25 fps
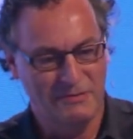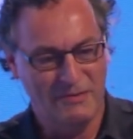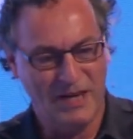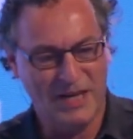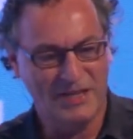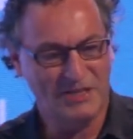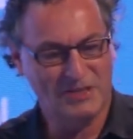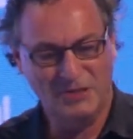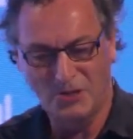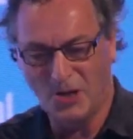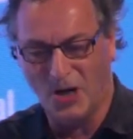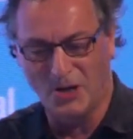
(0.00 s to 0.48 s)

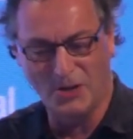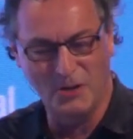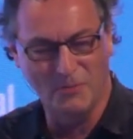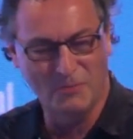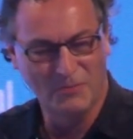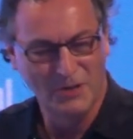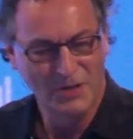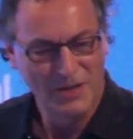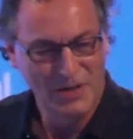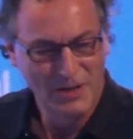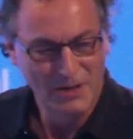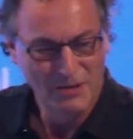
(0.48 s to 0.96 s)
That's not
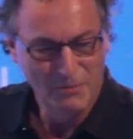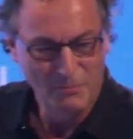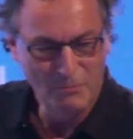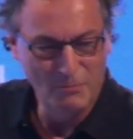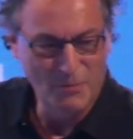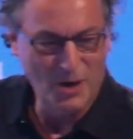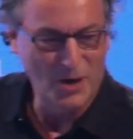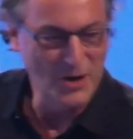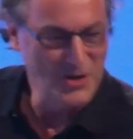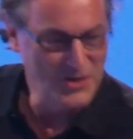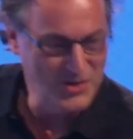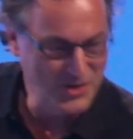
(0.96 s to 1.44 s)
a
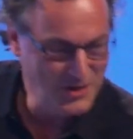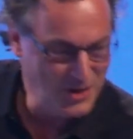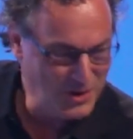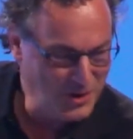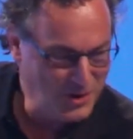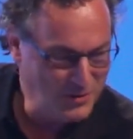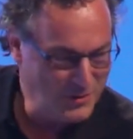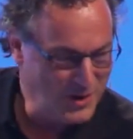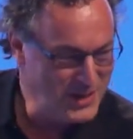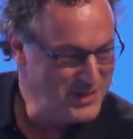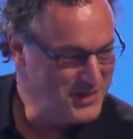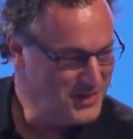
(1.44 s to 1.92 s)

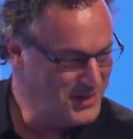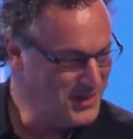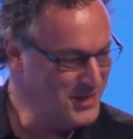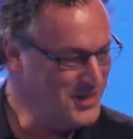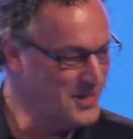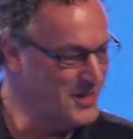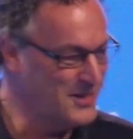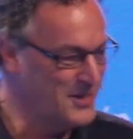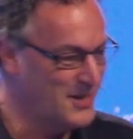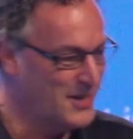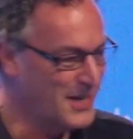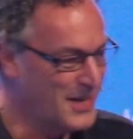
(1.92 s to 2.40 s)
marginal
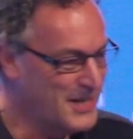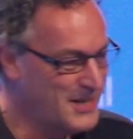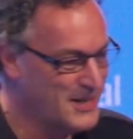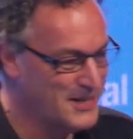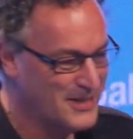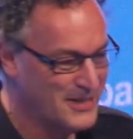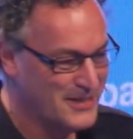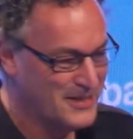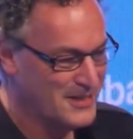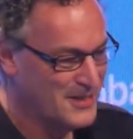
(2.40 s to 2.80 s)
question, right?